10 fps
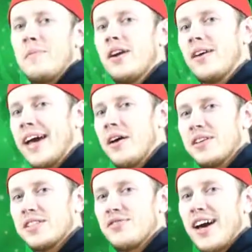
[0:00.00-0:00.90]
I've been on
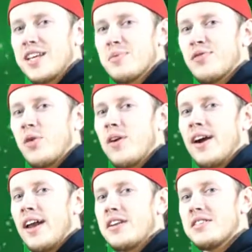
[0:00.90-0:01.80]
countless flights before,
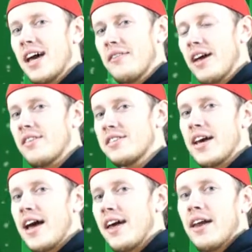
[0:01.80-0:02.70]
and I just haven't ever
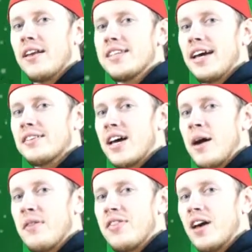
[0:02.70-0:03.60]
sat down and taken the
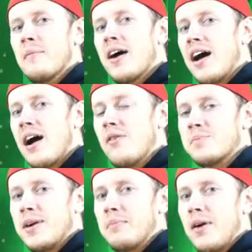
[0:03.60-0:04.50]
time to think about how it
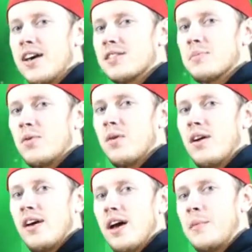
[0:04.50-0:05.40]
was made possible.
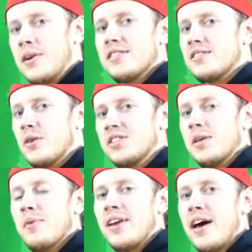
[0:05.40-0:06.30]
I mean, it's so
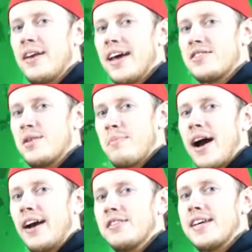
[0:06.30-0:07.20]
simple nowadays. You
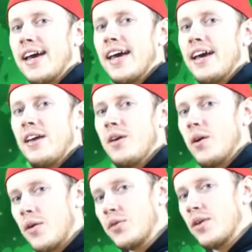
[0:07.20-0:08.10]
buy your ticket, you
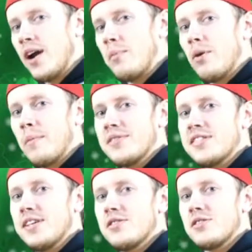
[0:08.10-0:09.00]
go through the airport
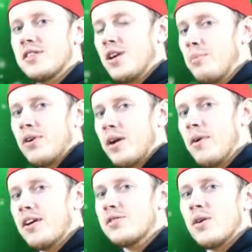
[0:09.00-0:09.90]
procedures, and you're pretty
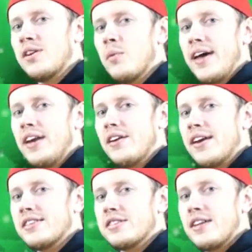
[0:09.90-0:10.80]
much on your way to your
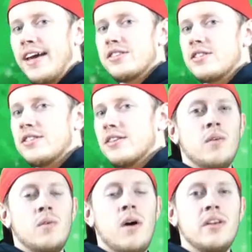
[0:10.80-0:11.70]
destination.
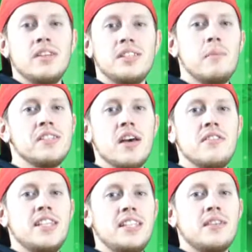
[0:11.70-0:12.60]
Well, on December
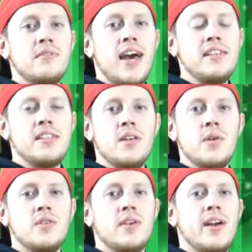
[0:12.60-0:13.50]
17th of
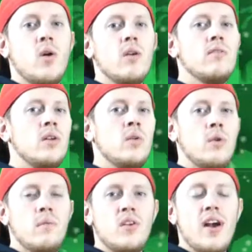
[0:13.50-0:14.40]
1903, Orville and
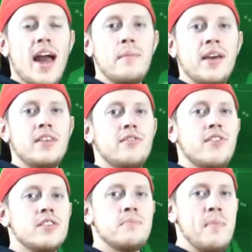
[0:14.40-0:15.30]
Wilbur Wright made the
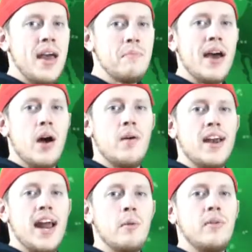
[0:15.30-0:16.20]
first
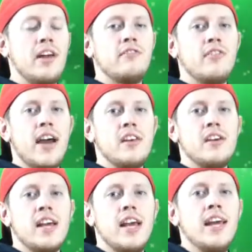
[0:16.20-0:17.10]
man-powered airplane flight
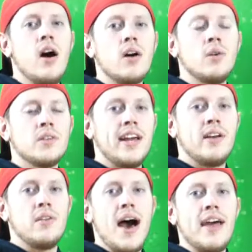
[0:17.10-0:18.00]
near Kitty Hawk, North
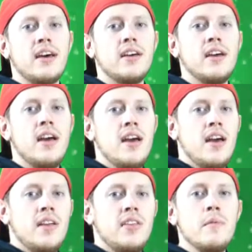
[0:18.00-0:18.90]
Carolina.
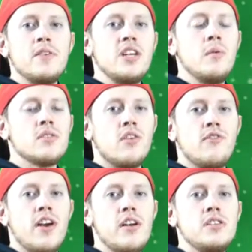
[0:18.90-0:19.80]
Their machine was
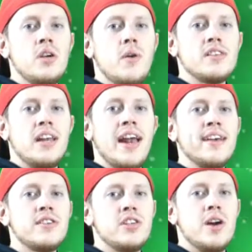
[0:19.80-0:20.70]
referred to as an
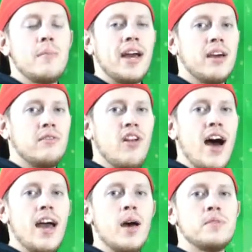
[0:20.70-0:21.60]
airship and could
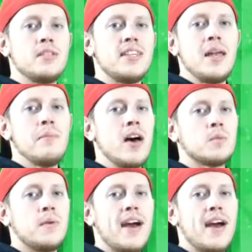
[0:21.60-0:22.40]
fly up to 10 miles per